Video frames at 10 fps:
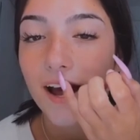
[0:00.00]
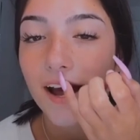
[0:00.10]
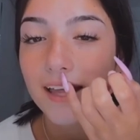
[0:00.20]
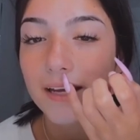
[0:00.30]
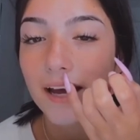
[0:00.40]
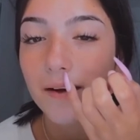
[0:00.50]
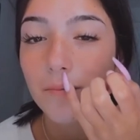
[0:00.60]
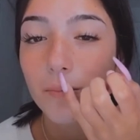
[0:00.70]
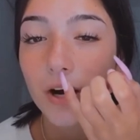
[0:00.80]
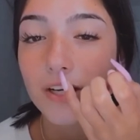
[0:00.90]
like
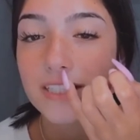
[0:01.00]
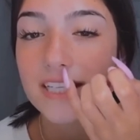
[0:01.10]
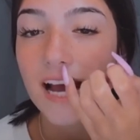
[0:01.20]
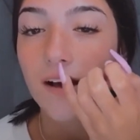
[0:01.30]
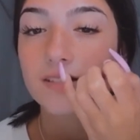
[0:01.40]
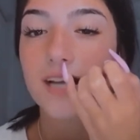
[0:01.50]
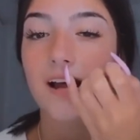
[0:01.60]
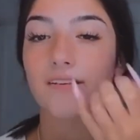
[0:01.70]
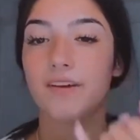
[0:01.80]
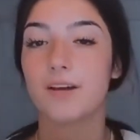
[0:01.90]
burned the
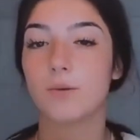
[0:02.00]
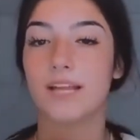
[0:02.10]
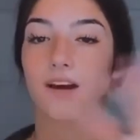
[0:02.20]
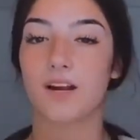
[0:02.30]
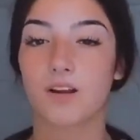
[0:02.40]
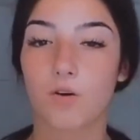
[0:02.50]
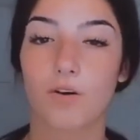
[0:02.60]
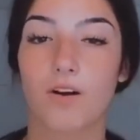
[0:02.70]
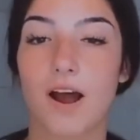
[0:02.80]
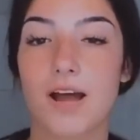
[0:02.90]
outside of it when they got it
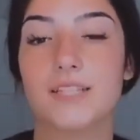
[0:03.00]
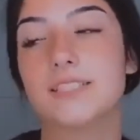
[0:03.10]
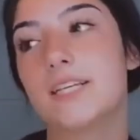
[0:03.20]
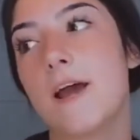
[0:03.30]
cauterized.